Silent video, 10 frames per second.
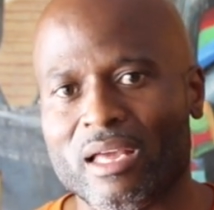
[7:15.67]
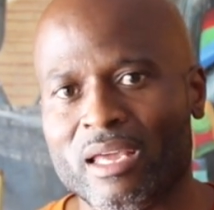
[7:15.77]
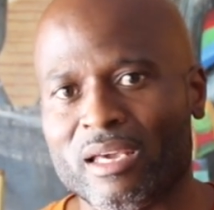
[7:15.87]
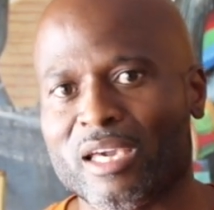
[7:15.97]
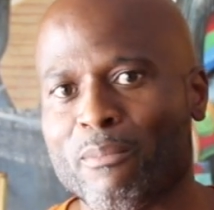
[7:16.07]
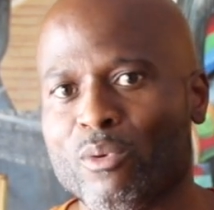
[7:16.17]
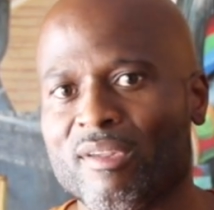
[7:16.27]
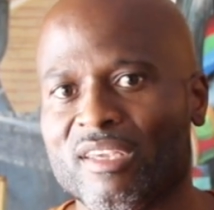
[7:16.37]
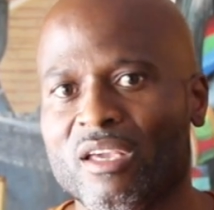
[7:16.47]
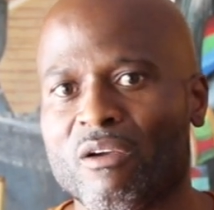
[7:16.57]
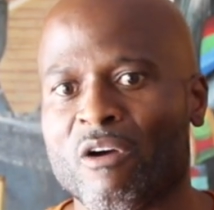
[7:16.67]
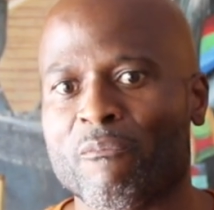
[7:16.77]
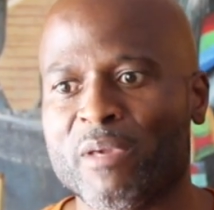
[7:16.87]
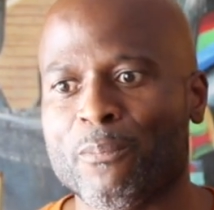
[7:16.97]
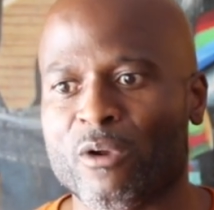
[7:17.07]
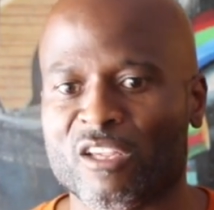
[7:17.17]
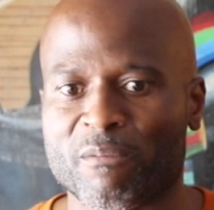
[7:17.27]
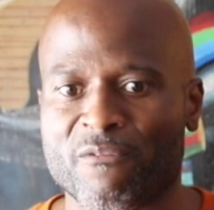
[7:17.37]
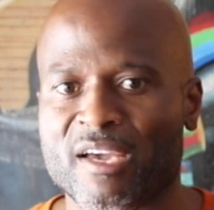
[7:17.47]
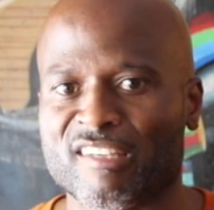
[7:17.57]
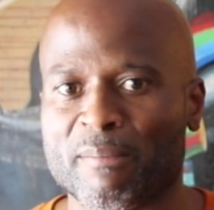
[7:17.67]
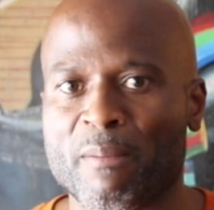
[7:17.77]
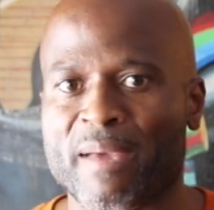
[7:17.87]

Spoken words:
in the community of people that's professing to be